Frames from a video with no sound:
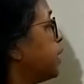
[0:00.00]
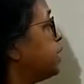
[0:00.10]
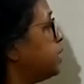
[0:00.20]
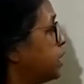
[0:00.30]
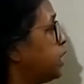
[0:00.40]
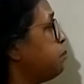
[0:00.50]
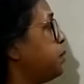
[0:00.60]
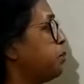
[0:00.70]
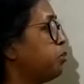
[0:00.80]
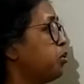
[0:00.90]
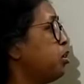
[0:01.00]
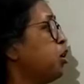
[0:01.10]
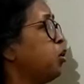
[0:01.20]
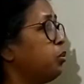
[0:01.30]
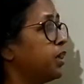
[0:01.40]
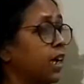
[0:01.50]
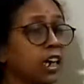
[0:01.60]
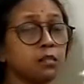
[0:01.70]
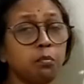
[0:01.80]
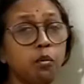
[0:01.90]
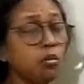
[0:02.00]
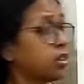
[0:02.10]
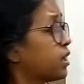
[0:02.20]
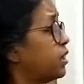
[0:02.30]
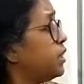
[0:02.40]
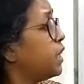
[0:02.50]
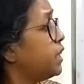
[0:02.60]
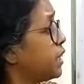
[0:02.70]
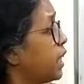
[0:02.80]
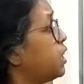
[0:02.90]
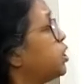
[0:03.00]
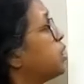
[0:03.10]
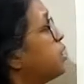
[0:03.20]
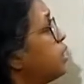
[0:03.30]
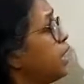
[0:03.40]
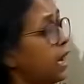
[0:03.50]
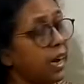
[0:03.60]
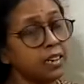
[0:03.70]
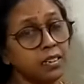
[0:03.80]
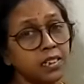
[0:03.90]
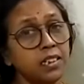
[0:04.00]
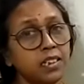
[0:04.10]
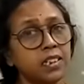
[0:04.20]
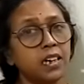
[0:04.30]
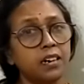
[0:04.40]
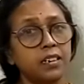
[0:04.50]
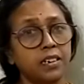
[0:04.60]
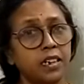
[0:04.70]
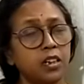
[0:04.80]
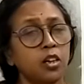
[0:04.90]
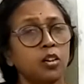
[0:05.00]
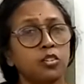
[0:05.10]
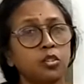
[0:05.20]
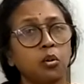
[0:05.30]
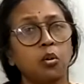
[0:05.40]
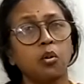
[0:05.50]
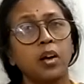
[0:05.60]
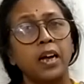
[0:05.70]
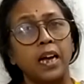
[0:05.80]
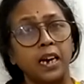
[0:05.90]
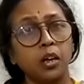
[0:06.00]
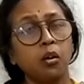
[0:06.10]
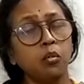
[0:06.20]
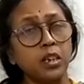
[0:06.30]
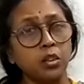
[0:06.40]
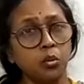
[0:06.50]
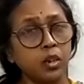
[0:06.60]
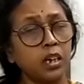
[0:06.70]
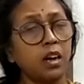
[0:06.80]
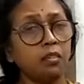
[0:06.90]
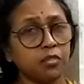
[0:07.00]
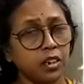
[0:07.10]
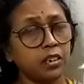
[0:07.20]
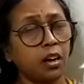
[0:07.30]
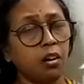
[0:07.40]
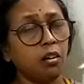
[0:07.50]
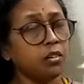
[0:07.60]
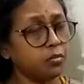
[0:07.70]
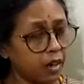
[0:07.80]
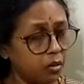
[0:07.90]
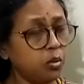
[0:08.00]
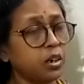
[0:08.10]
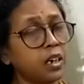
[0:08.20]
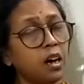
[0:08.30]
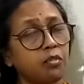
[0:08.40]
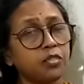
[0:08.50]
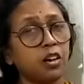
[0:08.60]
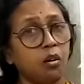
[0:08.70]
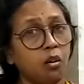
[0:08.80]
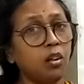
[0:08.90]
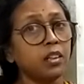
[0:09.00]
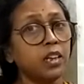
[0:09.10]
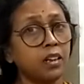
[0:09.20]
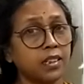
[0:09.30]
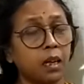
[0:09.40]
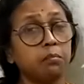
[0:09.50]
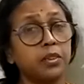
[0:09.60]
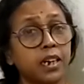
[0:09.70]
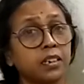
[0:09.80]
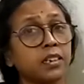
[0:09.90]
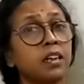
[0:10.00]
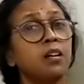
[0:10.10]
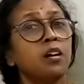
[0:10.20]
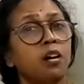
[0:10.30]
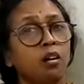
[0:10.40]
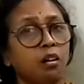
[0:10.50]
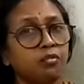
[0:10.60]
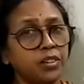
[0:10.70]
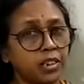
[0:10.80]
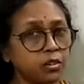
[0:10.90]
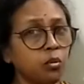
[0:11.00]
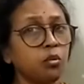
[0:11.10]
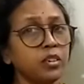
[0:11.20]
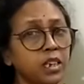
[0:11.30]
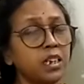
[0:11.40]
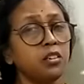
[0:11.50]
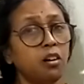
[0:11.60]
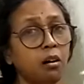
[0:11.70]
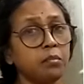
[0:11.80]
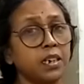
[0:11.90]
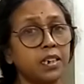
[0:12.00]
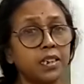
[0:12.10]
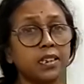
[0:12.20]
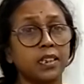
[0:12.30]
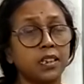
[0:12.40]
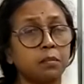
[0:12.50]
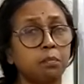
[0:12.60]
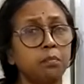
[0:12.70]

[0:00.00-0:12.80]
and needy people with utmost dedication and sincerity. So along with looking after all the subjects of his own kingdom, it is his